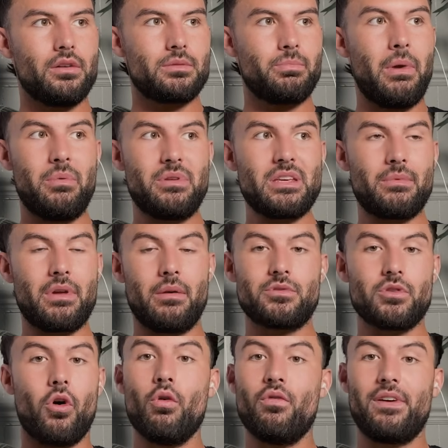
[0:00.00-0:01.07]
maybe sometimes
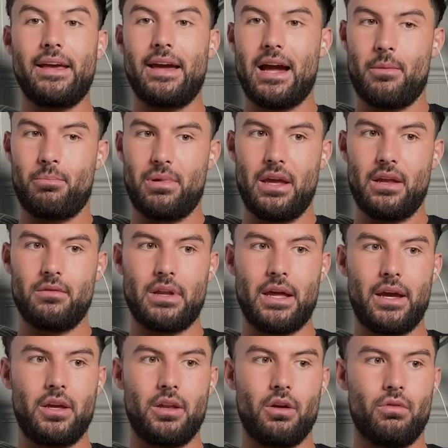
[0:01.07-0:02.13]
overly happy and
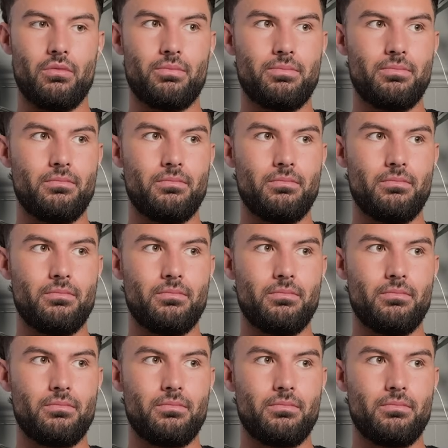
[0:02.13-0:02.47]
like, you know,